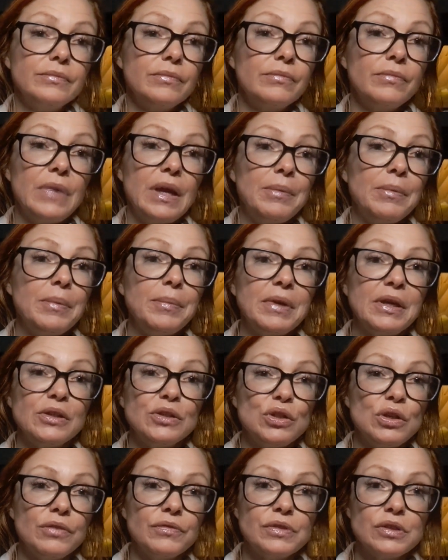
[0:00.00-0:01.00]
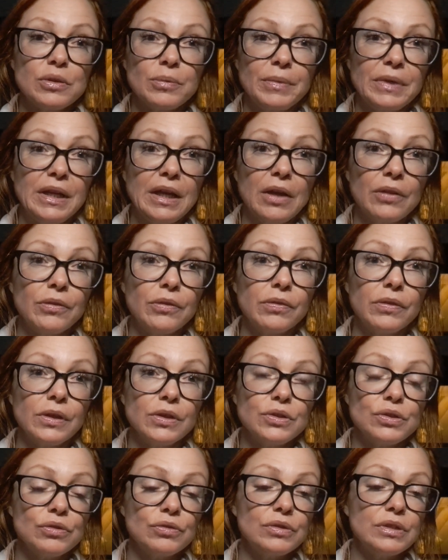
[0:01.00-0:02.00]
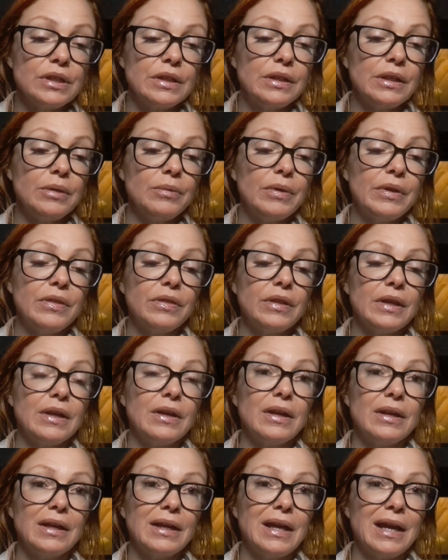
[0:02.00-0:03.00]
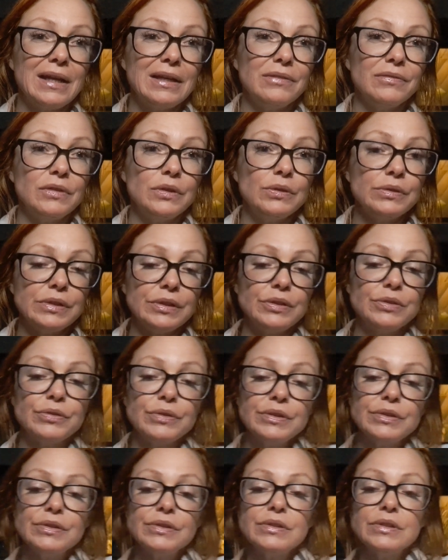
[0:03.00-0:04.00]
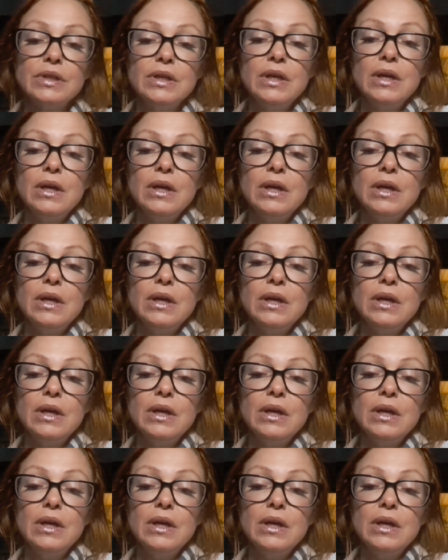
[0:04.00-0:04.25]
maybe because you have so many other things you're dealing with, they're gonna kind of lose interest.